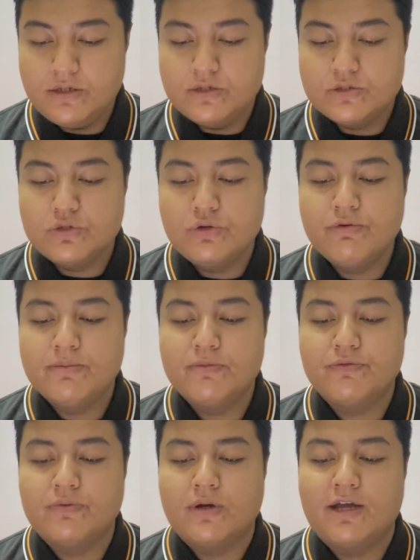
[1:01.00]
So we
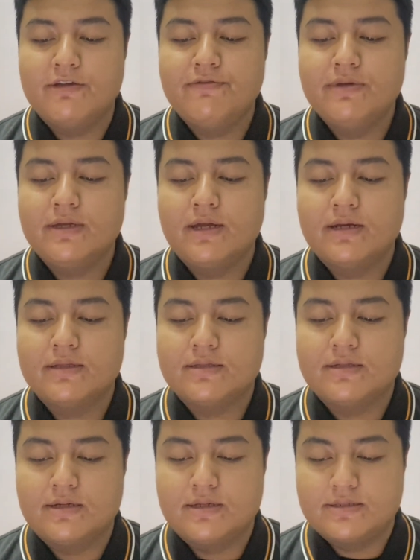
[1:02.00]
move to IV
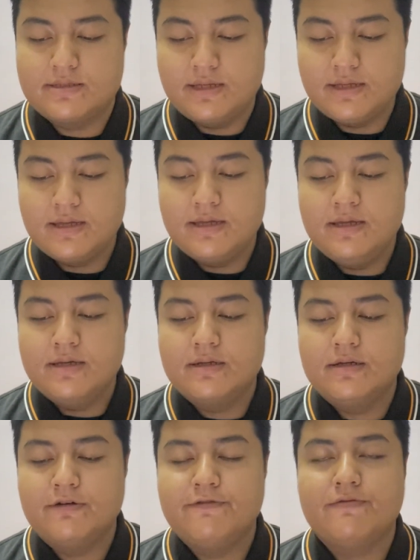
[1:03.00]
characteristic curve